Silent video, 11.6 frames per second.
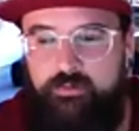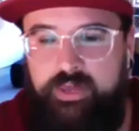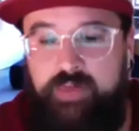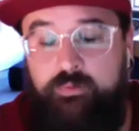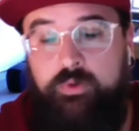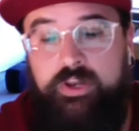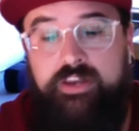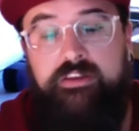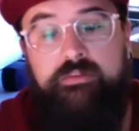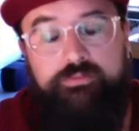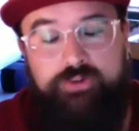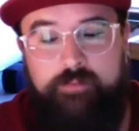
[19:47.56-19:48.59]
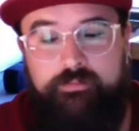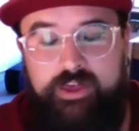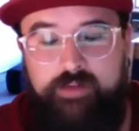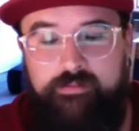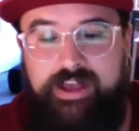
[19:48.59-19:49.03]
and when we didn't prep
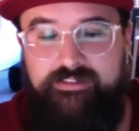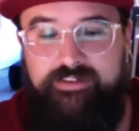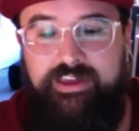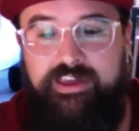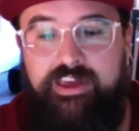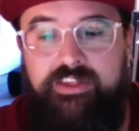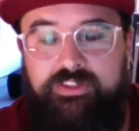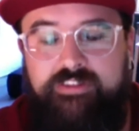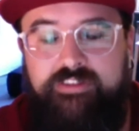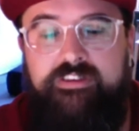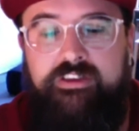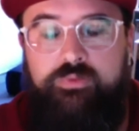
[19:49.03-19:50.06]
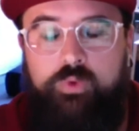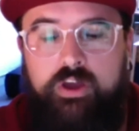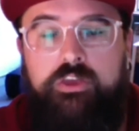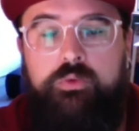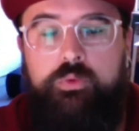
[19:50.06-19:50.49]
them as like, this is
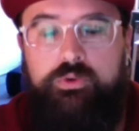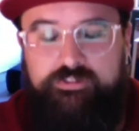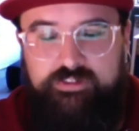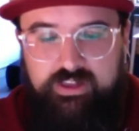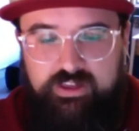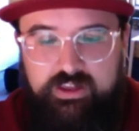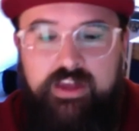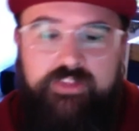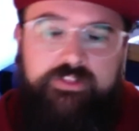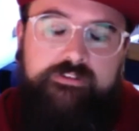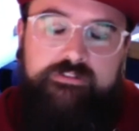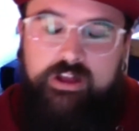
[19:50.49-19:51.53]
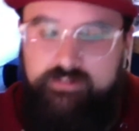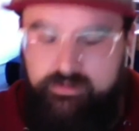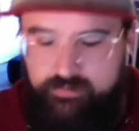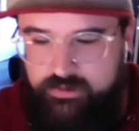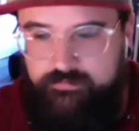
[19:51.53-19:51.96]
what you will see. There's
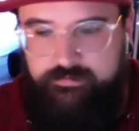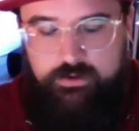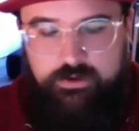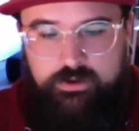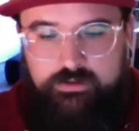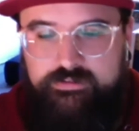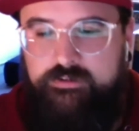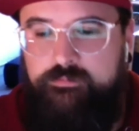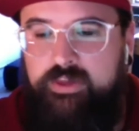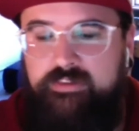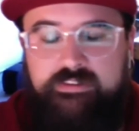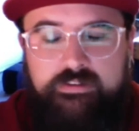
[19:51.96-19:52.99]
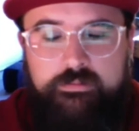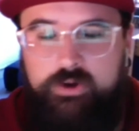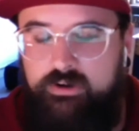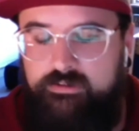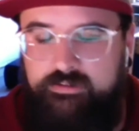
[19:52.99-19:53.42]
lots of other photos. There's pieces and
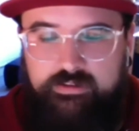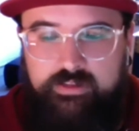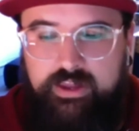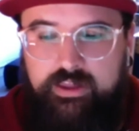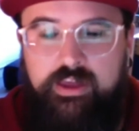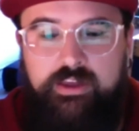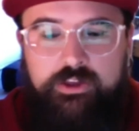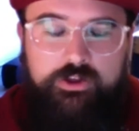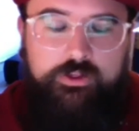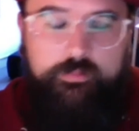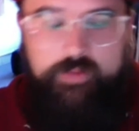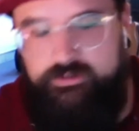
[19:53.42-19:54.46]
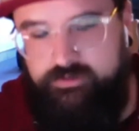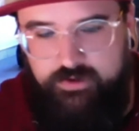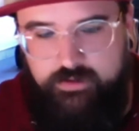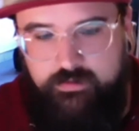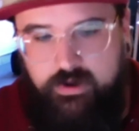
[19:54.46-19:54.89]
parts and like, you know, the picture
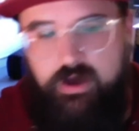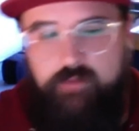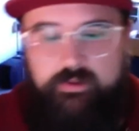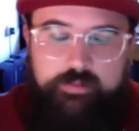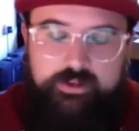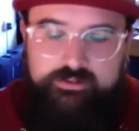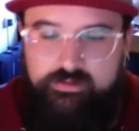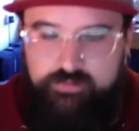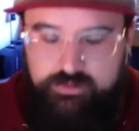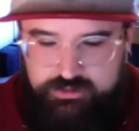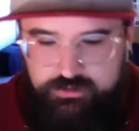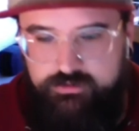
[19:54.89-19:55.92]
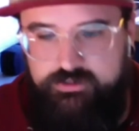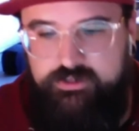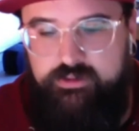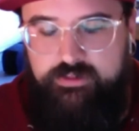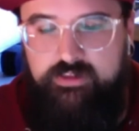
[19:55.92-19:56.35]
of your mom and the picture of your
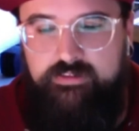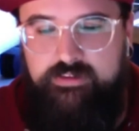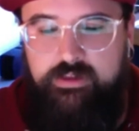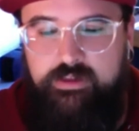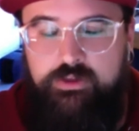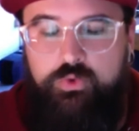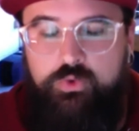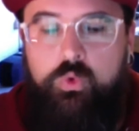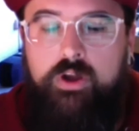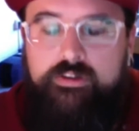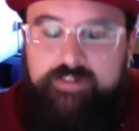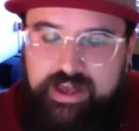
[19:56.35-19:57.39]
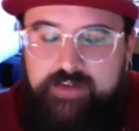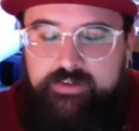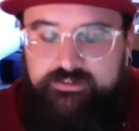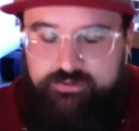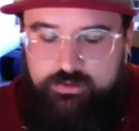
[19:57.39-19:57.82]
shoes and the things that you want to have
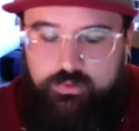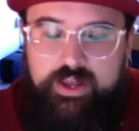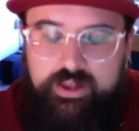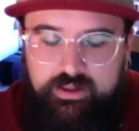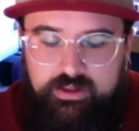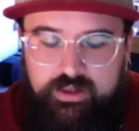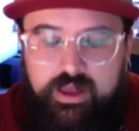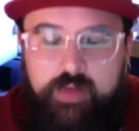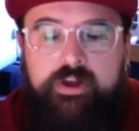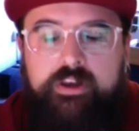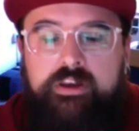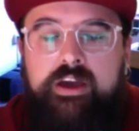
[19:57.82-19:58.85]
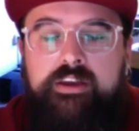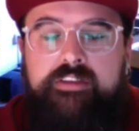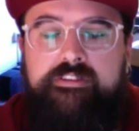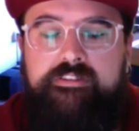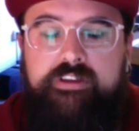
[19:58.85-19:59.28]
as your wedding, but not
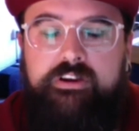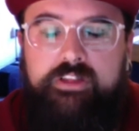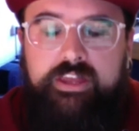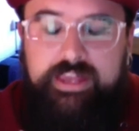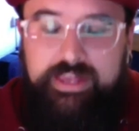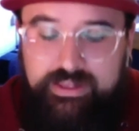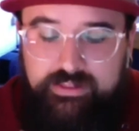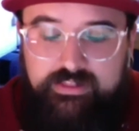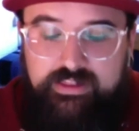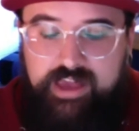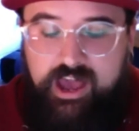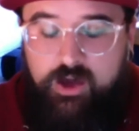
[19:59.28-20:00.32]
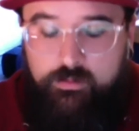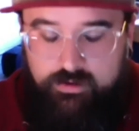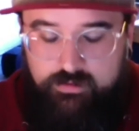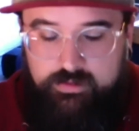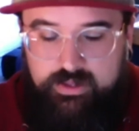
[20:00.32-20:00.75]
necessarily in the
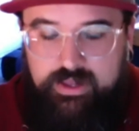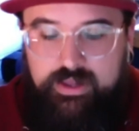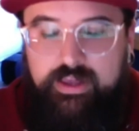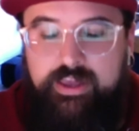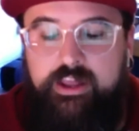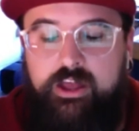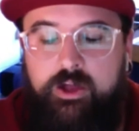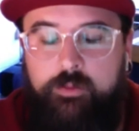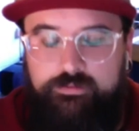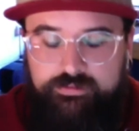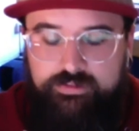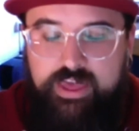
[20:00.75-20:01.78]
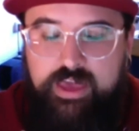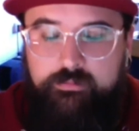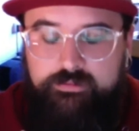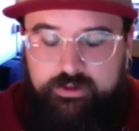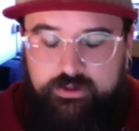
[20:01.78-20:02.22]
album. It helps
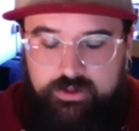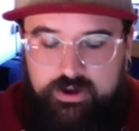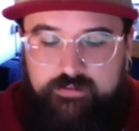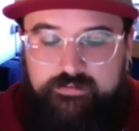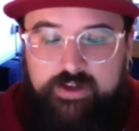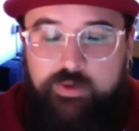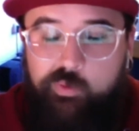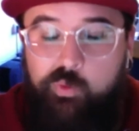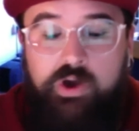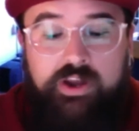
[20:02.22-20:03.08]
them to clarify what